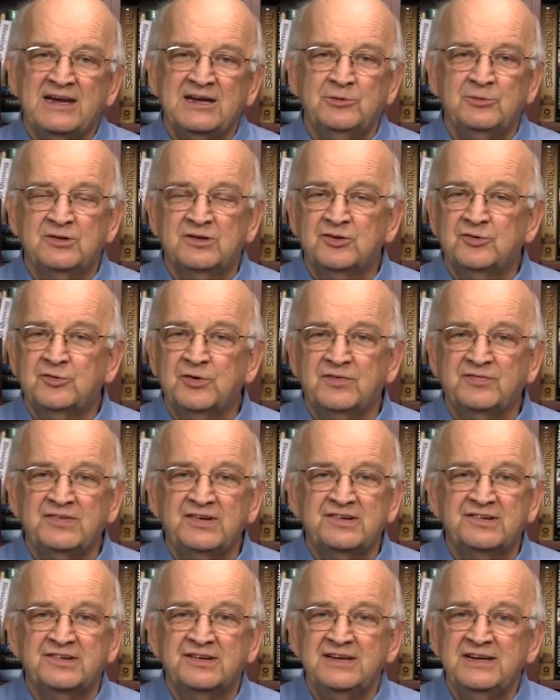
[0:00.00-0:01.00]
He was adrift
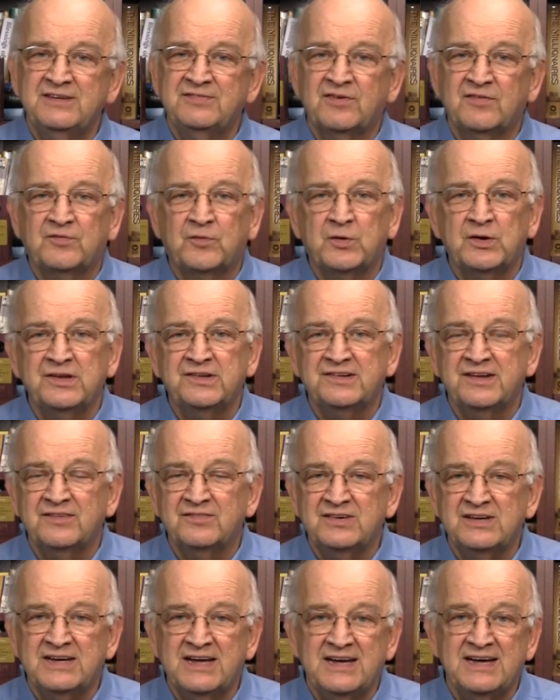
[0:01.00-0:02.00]
at sea for
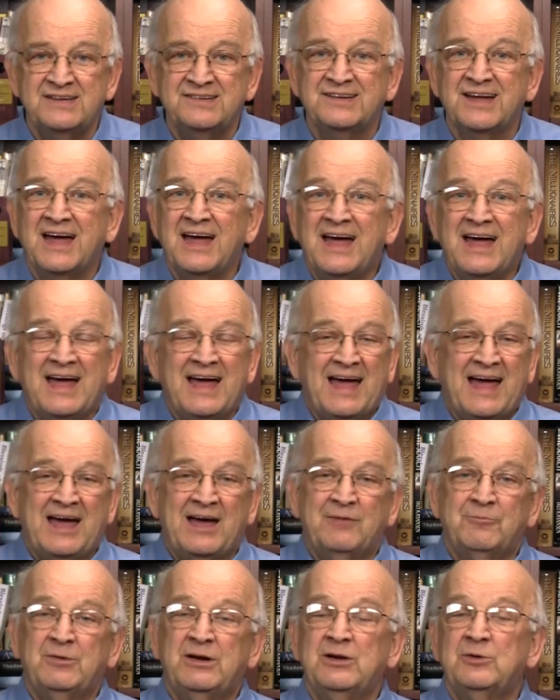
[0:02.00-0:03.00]
47 days.
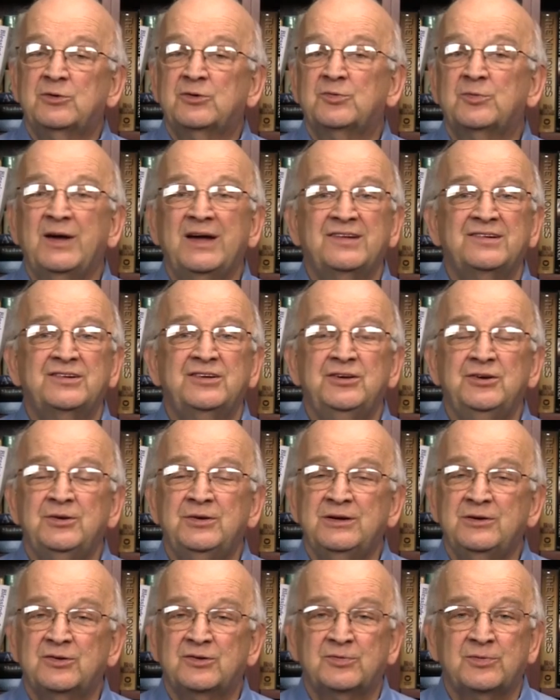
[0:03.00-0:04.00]
And when he was
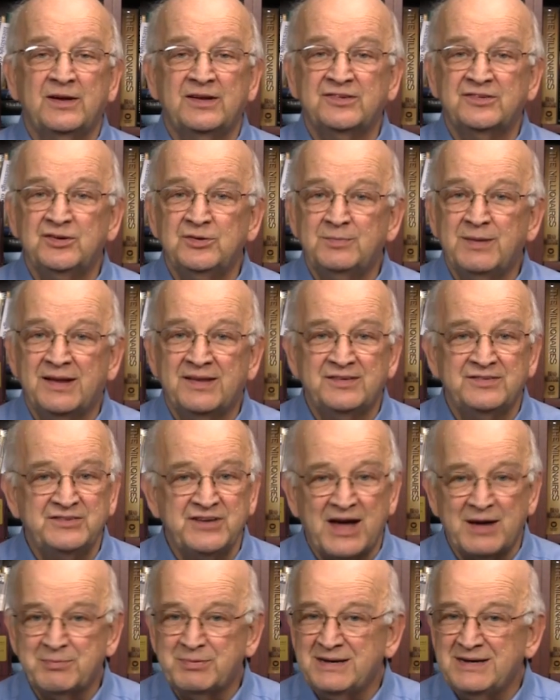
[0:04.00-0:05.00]
rescued by the
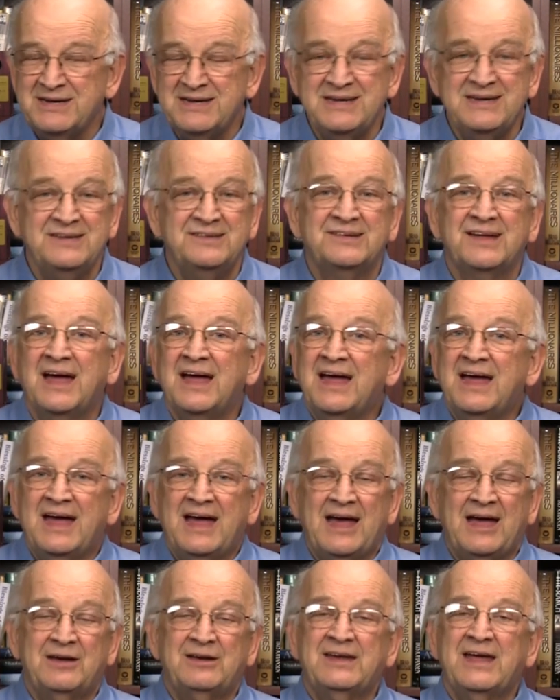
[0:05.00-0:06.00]
Japanese
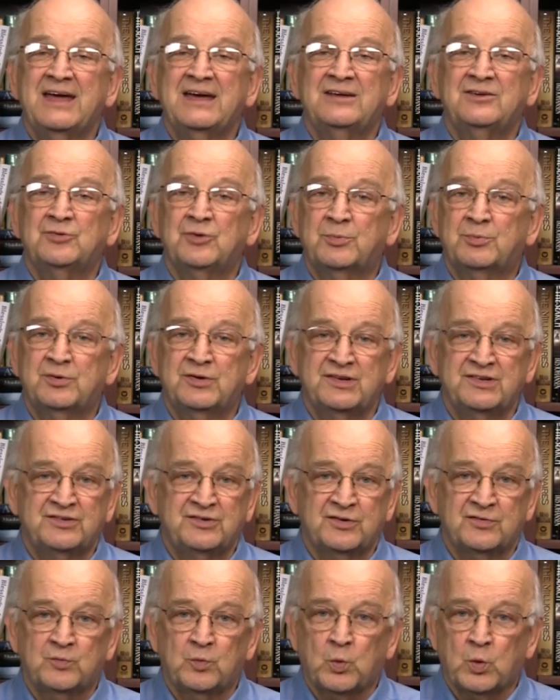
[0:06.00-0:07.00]
and taken to a
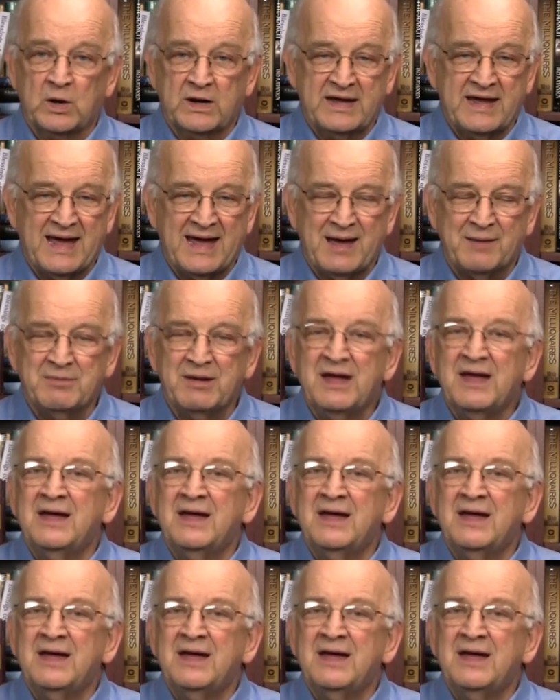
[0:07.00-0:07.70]
prisoner of war camp.